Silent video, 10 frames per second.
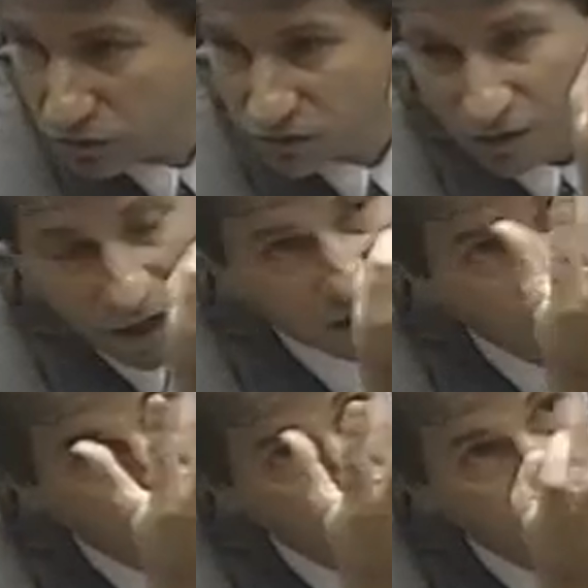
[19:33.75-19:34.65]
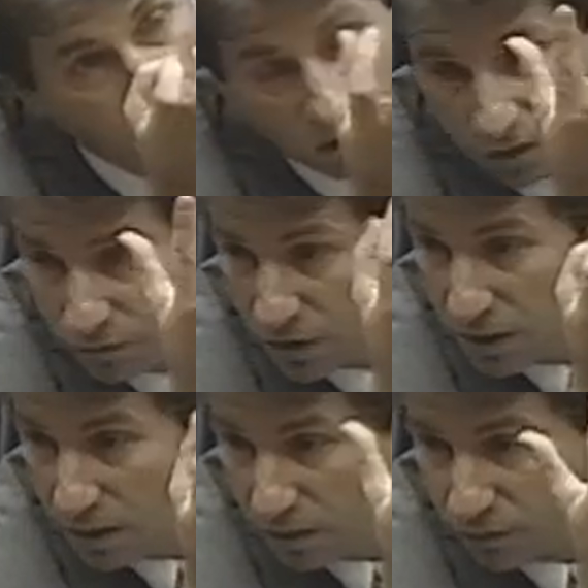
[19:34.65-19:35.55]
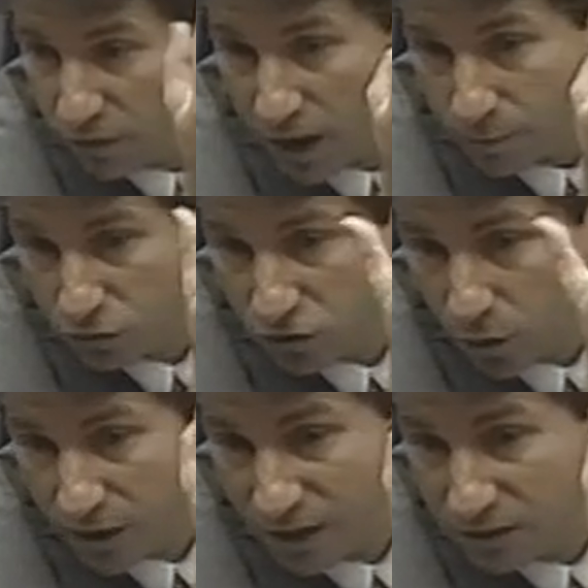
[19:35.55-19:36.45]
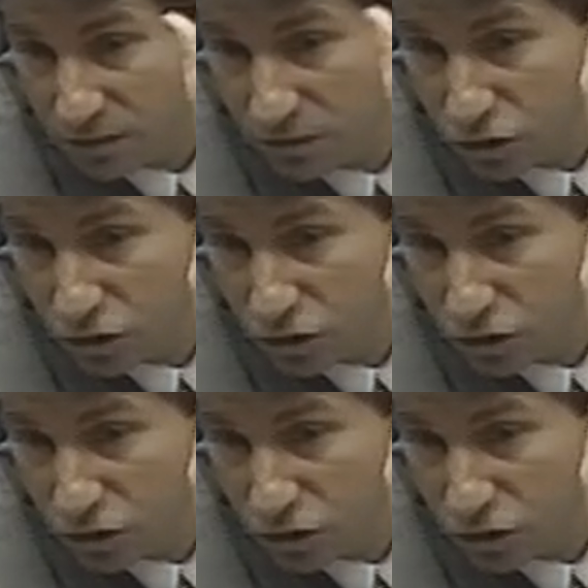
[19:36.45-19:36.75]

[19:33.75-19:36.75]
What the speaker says: side in terms of the fibers going into the